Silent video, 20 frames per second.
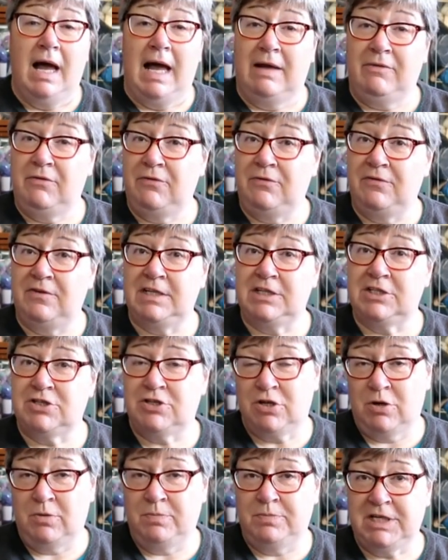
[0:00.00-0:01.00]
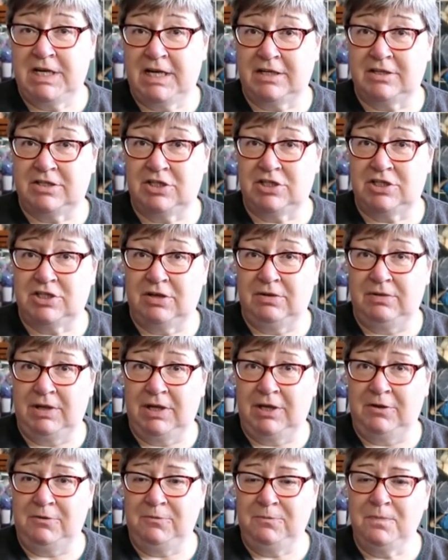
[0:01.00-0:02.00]
I have a finished object to show
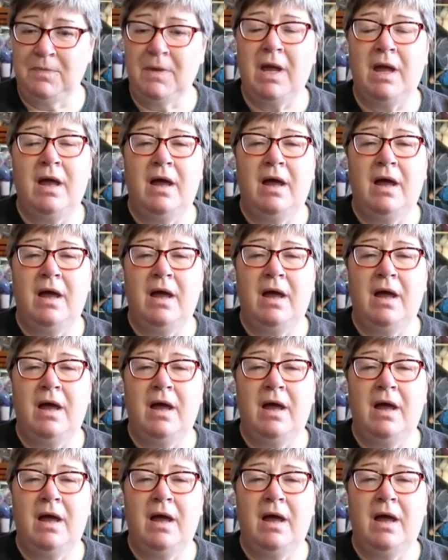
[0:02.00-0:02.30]
you